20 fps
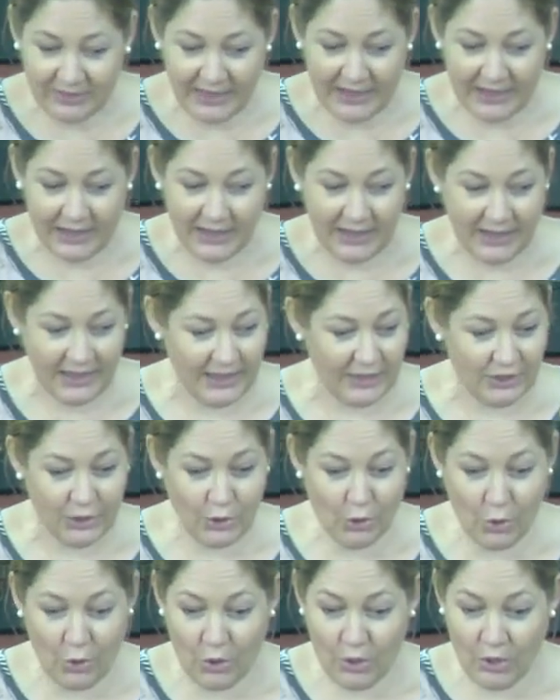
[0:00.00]
that
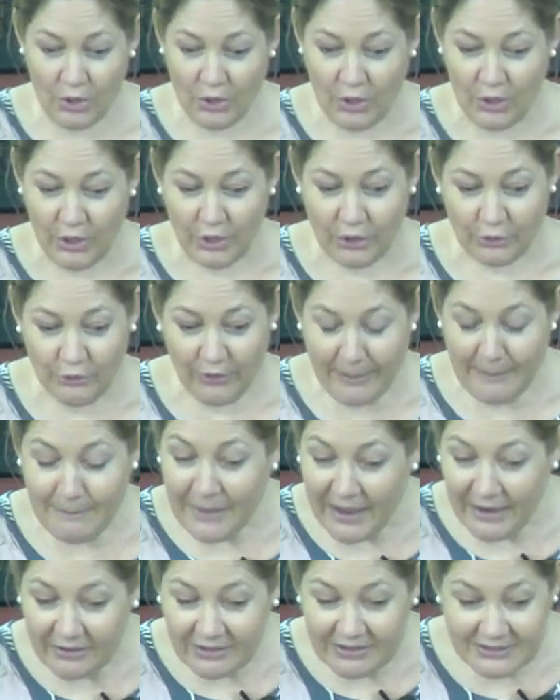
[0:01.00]
your
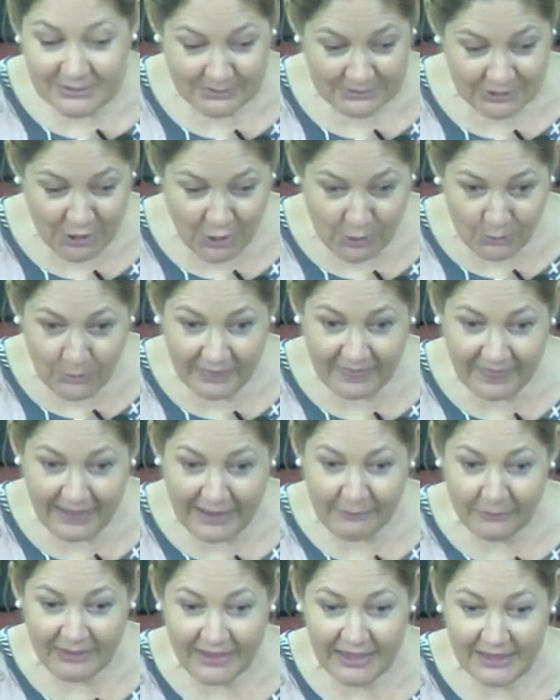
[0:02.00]
grandparents were told when
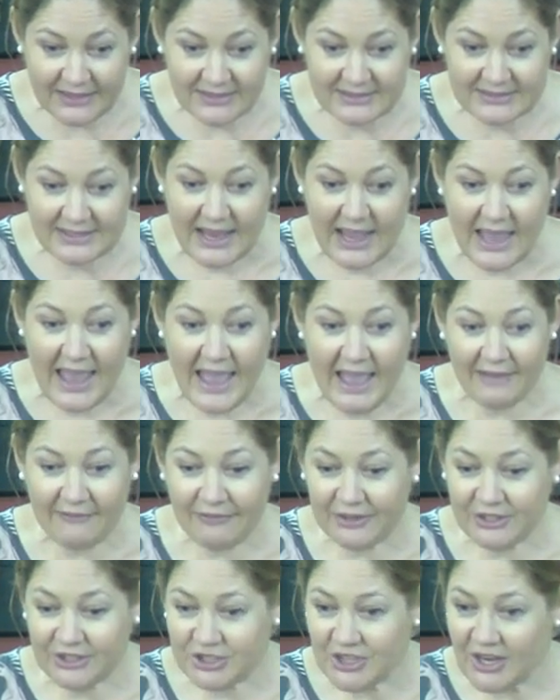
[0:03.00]
they were kids. And
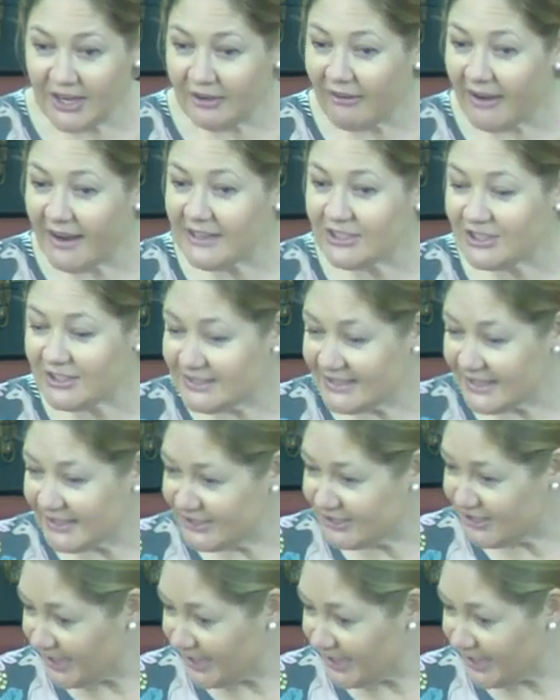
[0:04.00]
for generations and